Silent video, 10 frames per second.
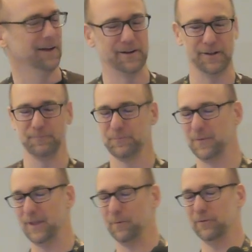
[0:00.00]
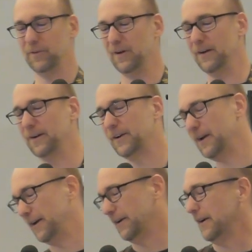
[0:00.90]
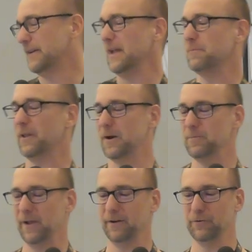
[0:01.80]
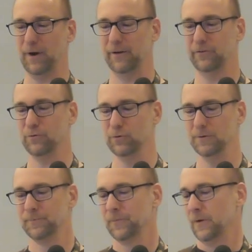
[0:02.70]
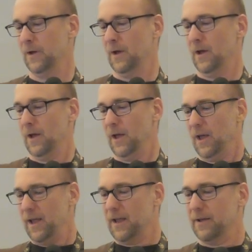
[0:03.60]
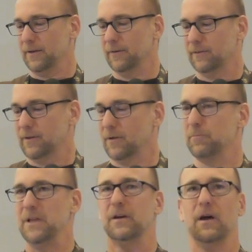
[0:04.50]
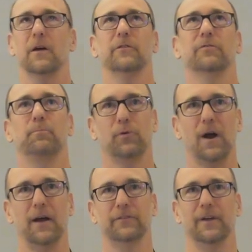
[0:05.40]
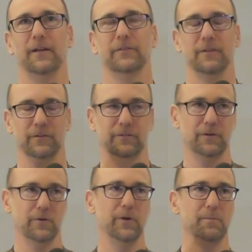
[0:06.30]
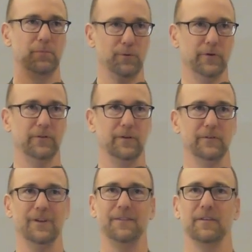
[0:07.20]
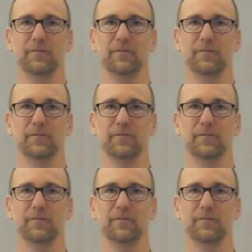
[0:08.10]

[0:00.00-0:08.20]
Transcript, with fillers: again, that was uh, a, a game that I made in grad school. And because process is so important in